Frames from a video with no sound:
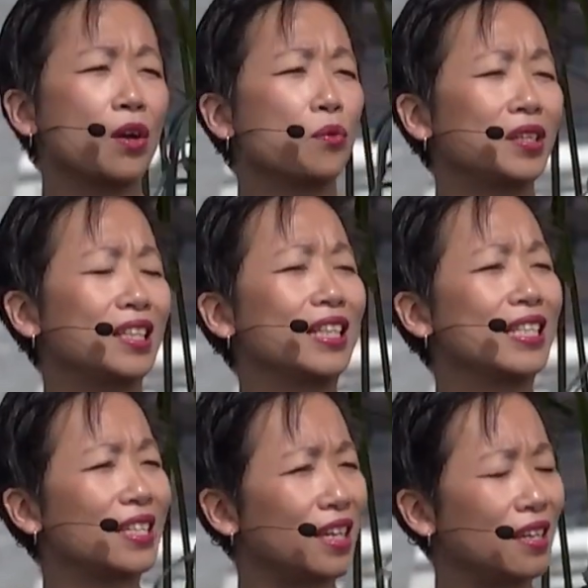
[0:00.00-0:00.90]
within a
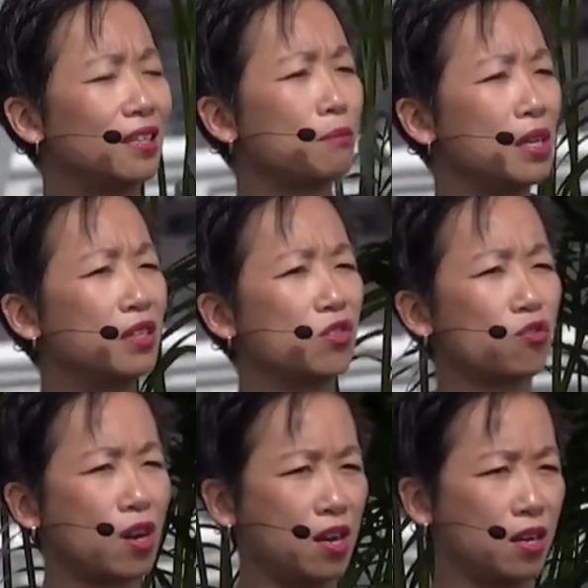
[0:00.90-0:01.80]
10-minute
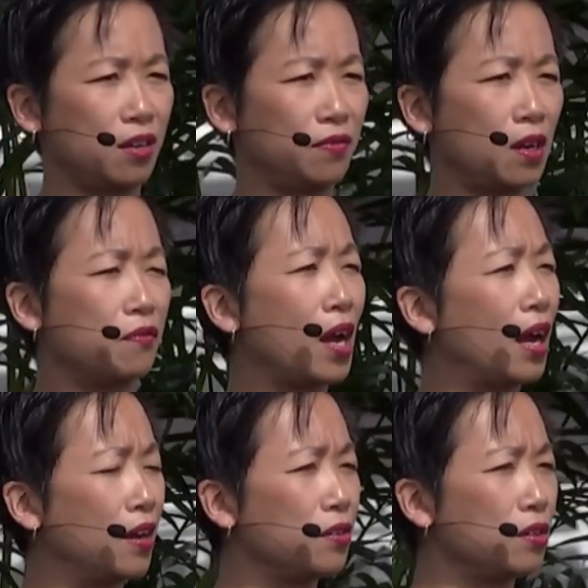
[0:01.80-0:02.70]
drive of
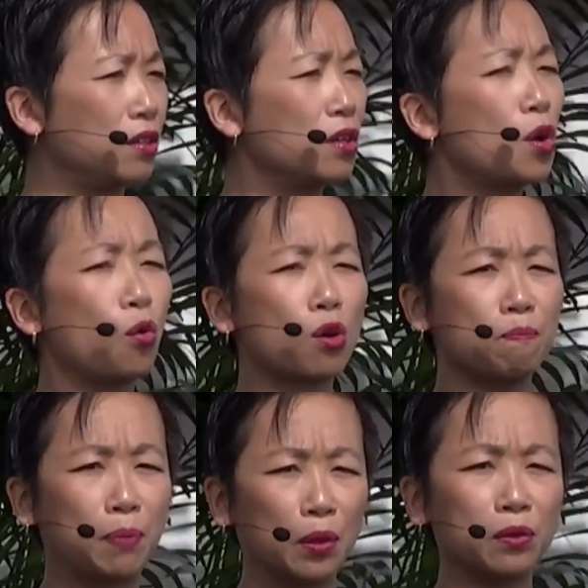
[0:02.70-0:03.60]
either or
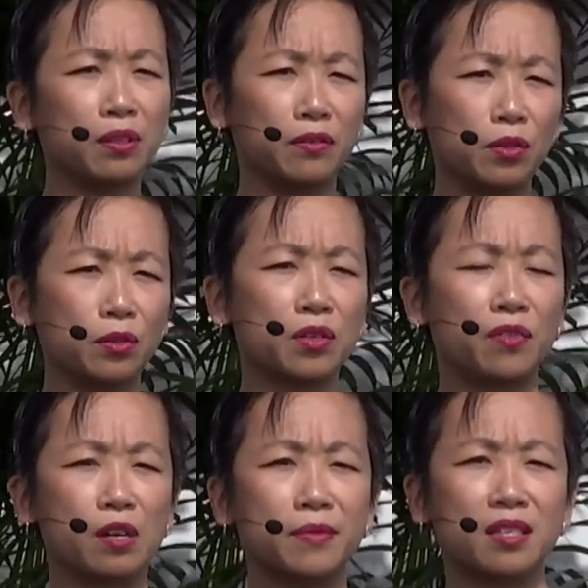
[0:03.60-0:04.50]
both of those
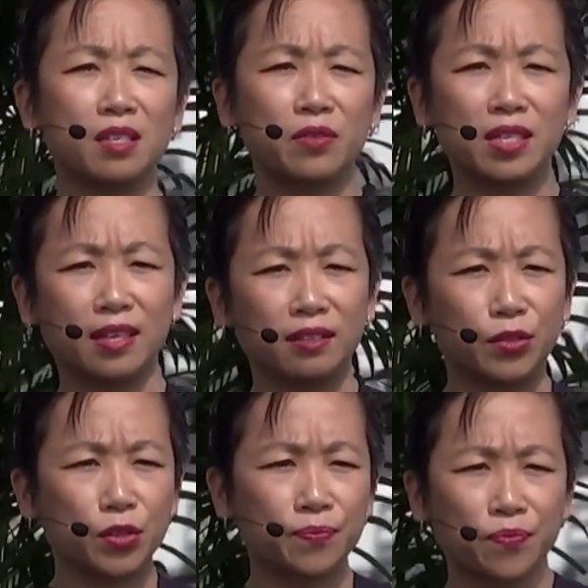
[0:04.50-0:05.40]
pharmacy retailers.